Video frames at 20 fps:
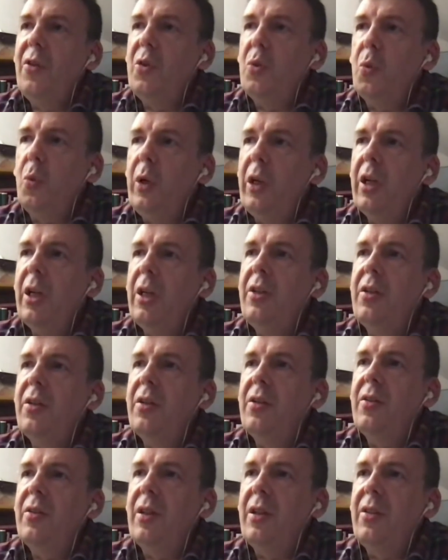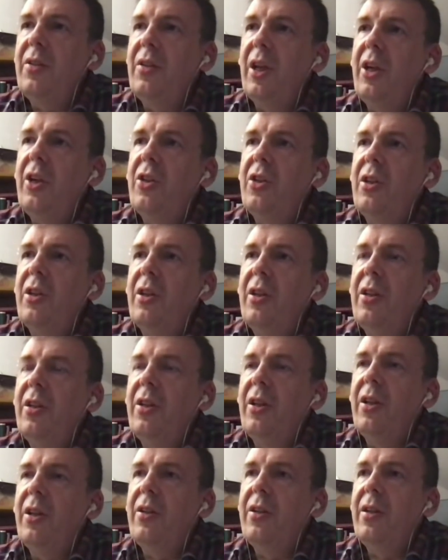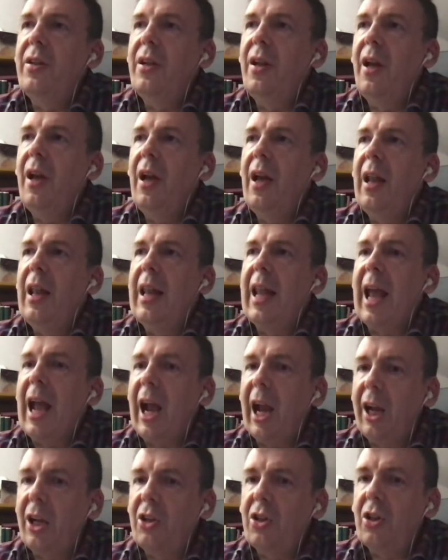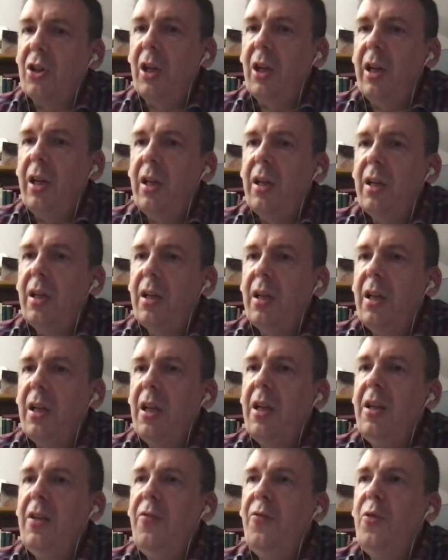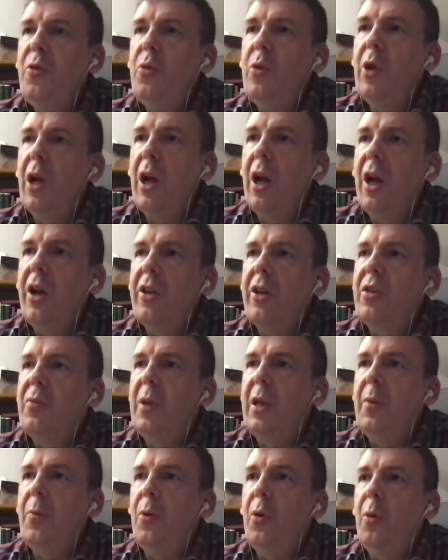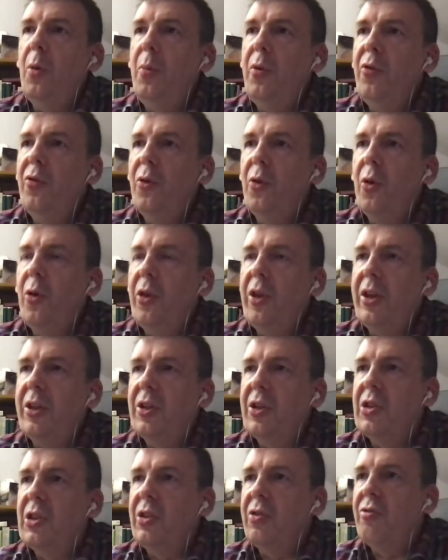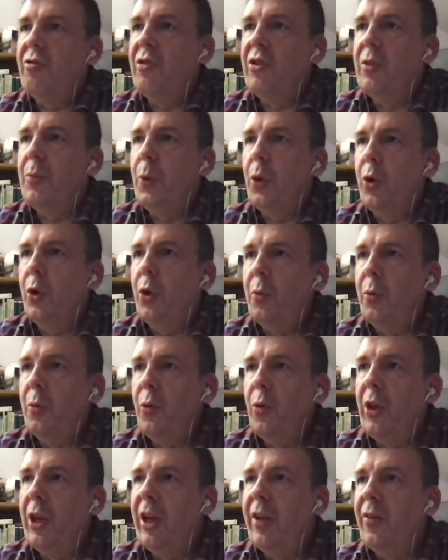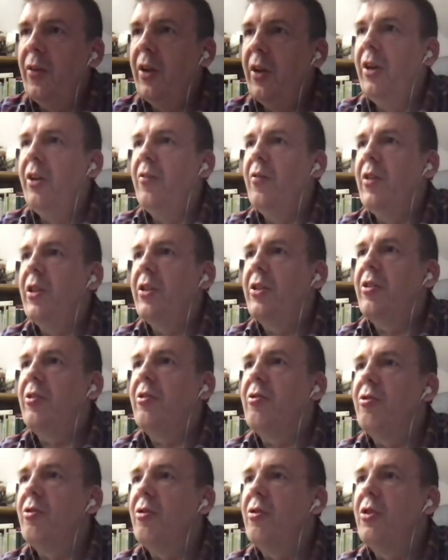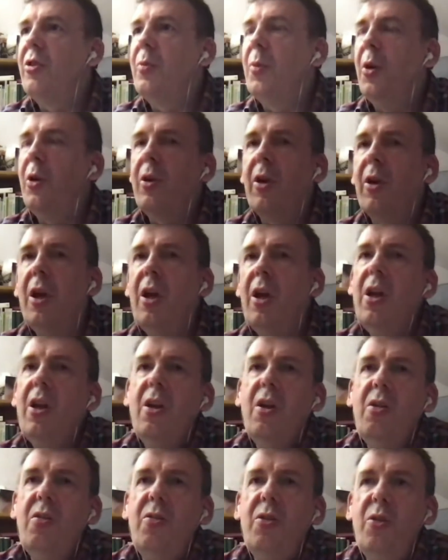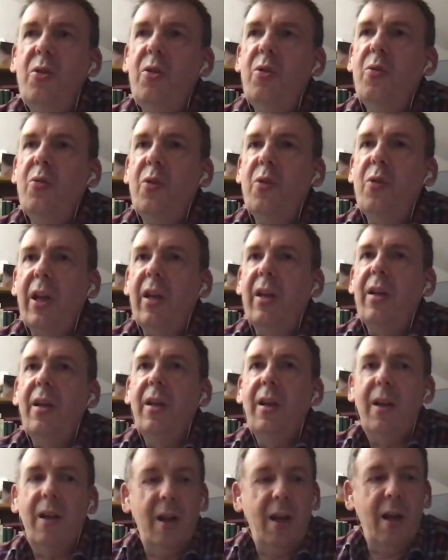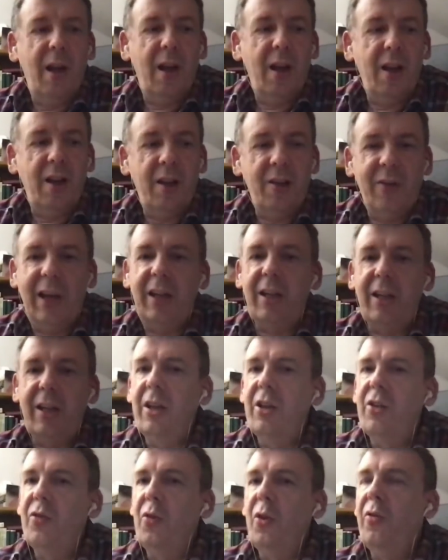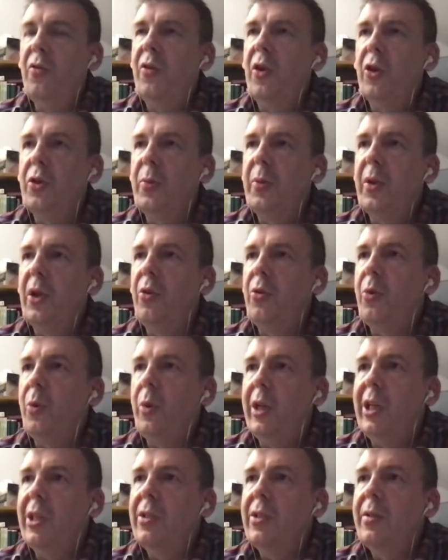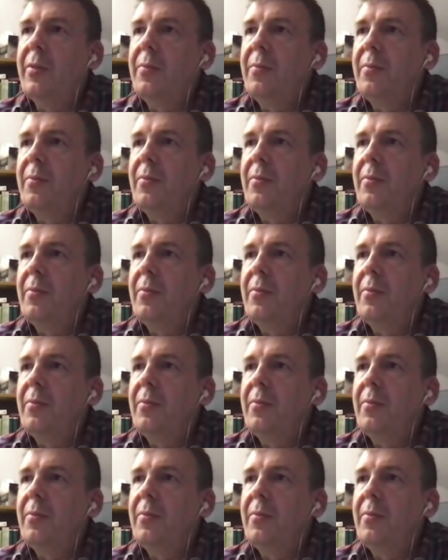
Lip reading: you have this weird sensation that actually, if you'd asked people before the existence of this book and before they'd ever heard of the existence of this book, do you think the Vatican is full of gossipy old queens?